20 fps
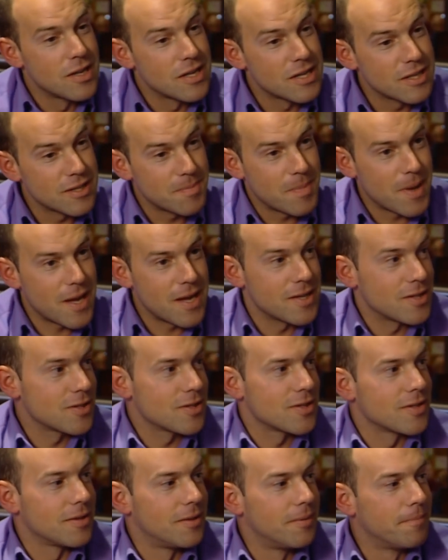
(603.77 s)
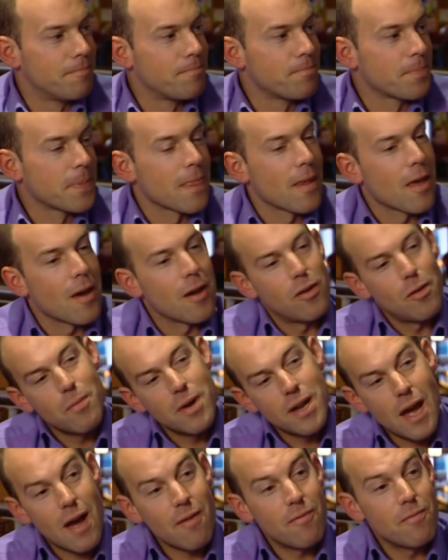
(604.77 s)
space, and we
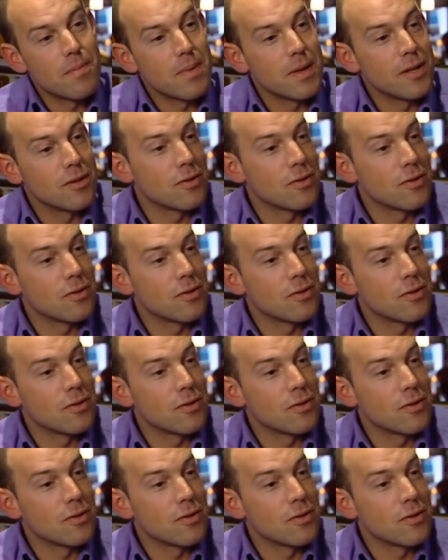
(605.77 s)
haven't been